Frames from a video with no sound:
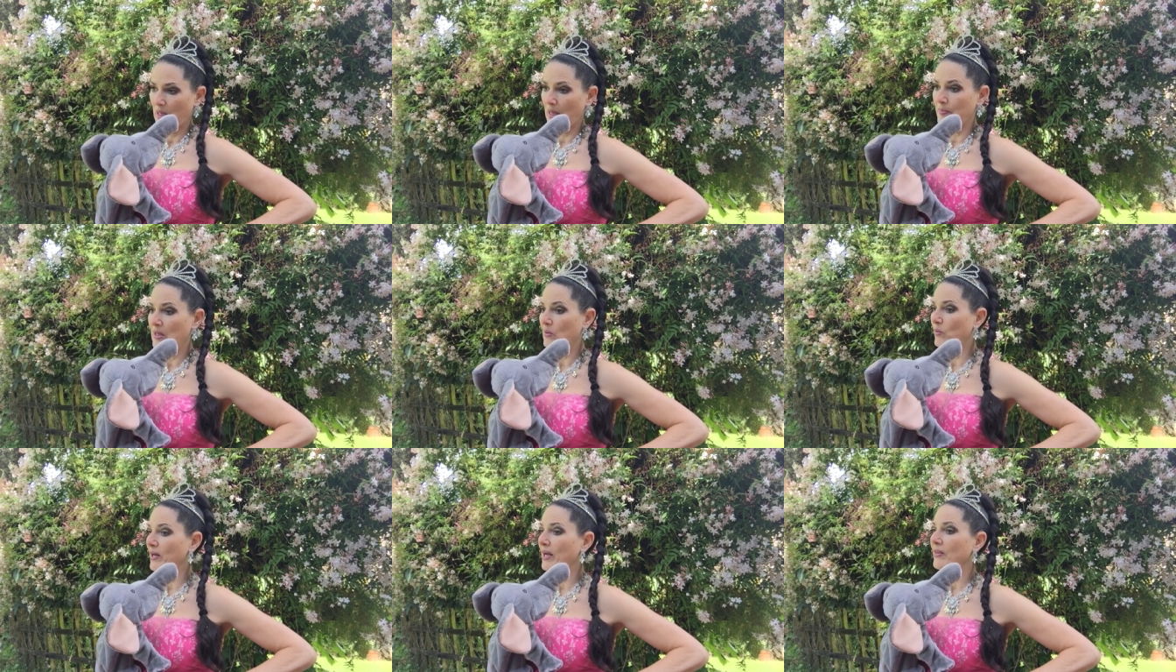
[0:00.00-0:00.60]
I
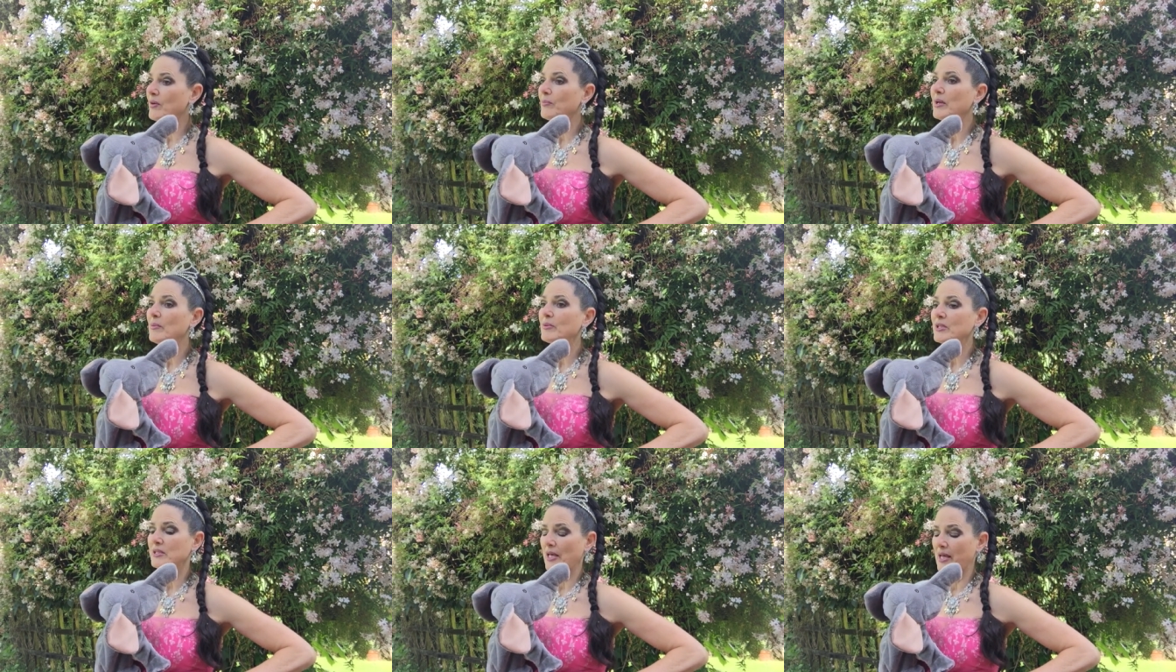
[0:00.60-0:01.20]
mean, what other
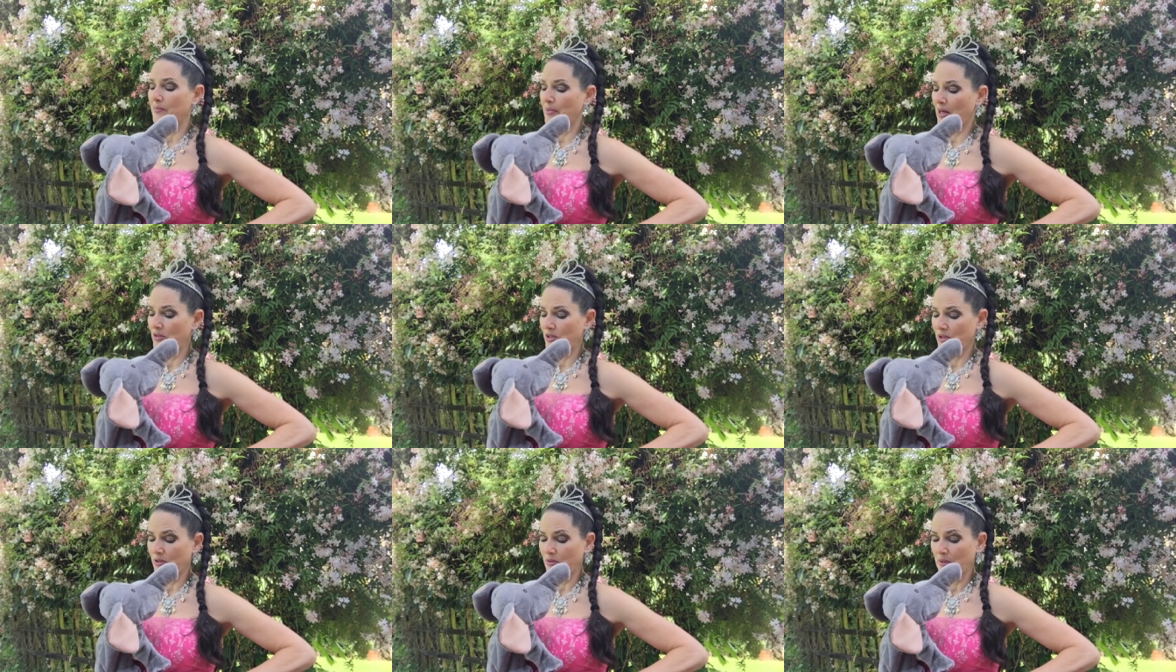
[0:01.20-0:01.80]
people say
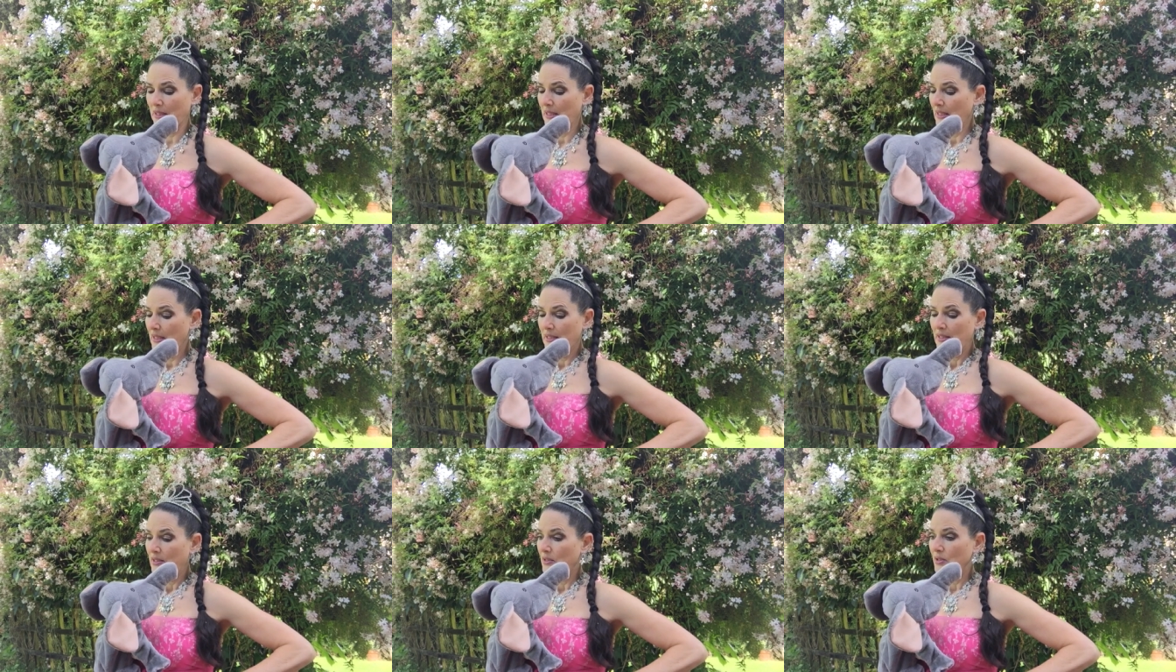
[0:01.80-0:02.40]
about you,
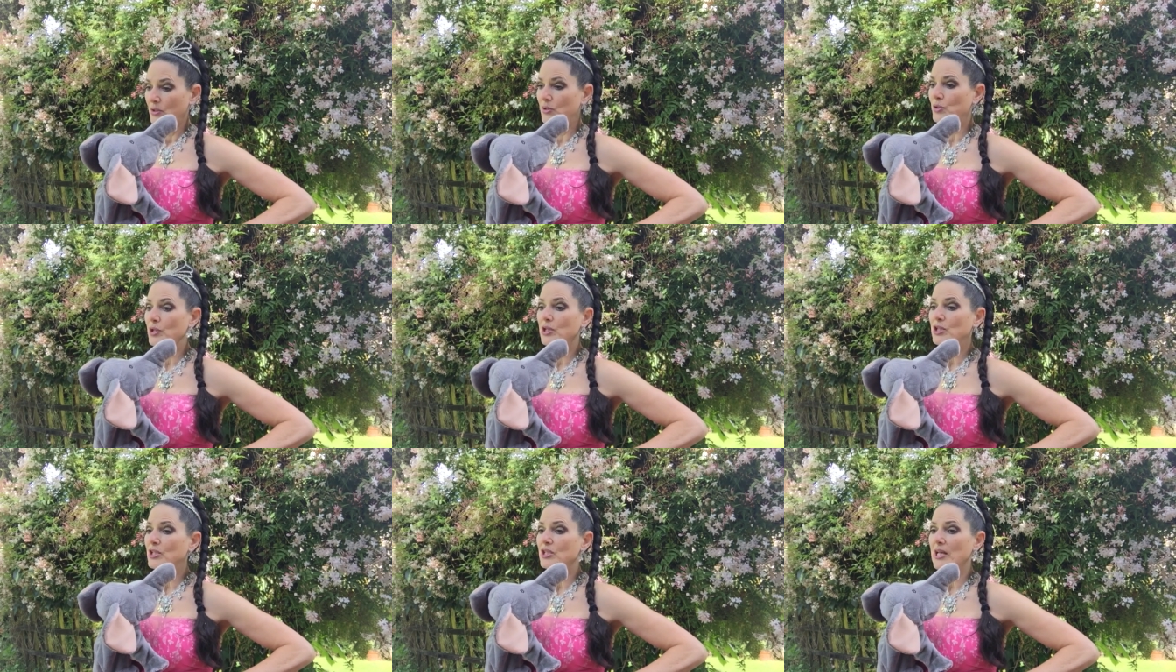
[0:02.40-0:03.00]
you
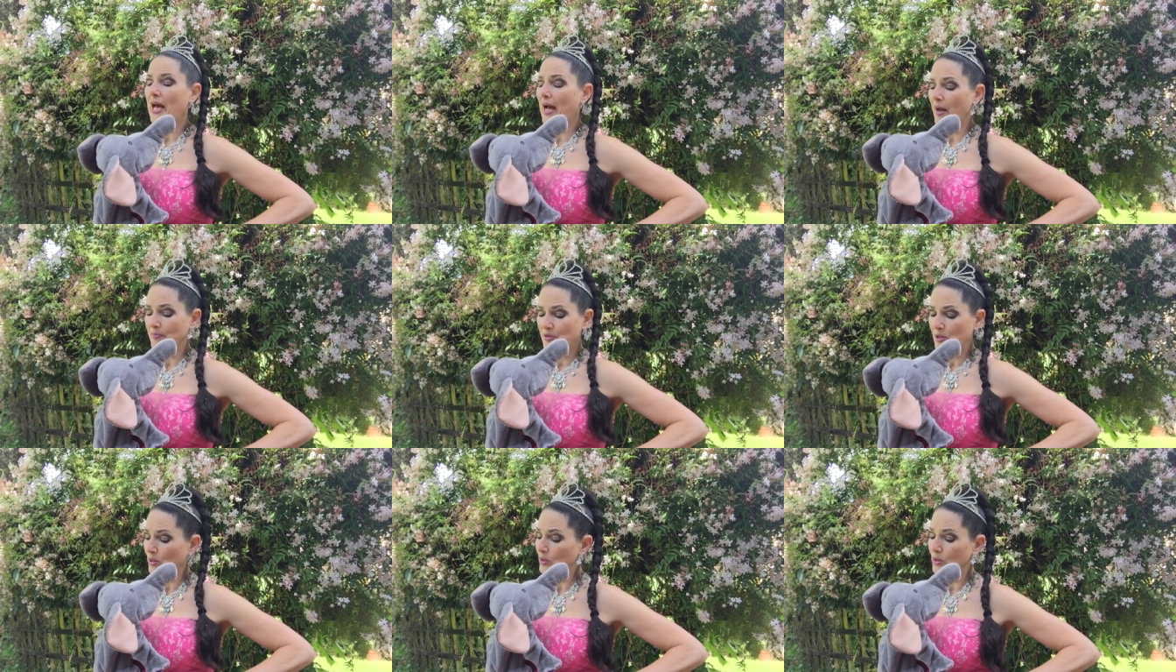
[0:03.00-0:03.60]
should just
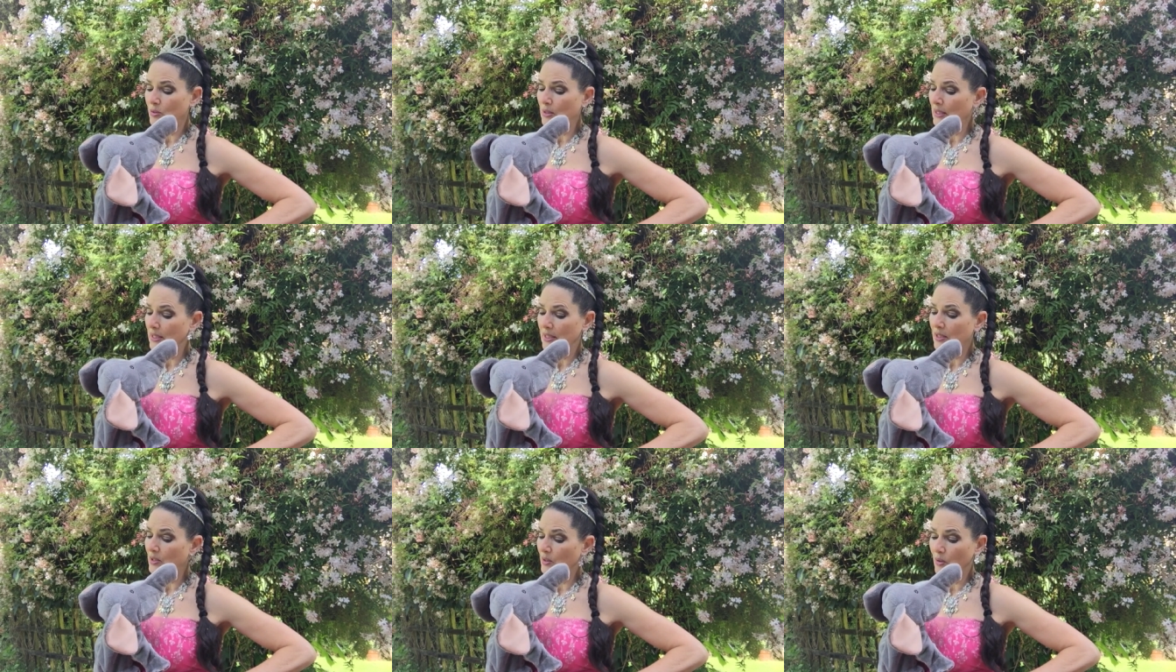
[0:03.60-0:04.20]

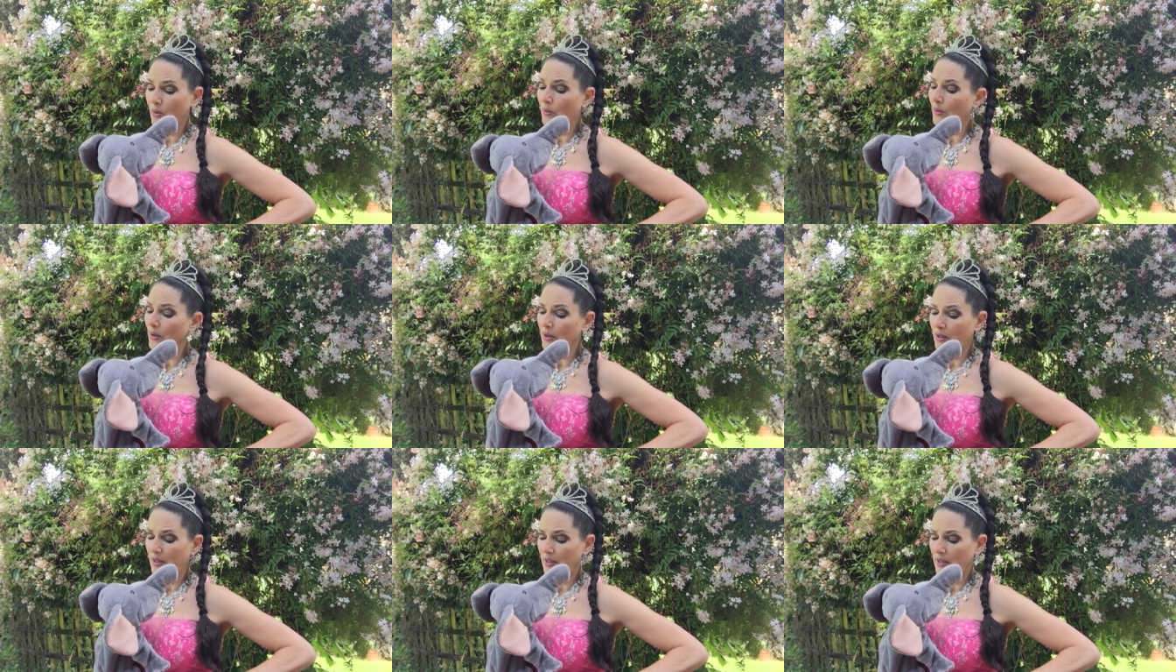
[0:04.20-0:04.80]
absolutely ignore.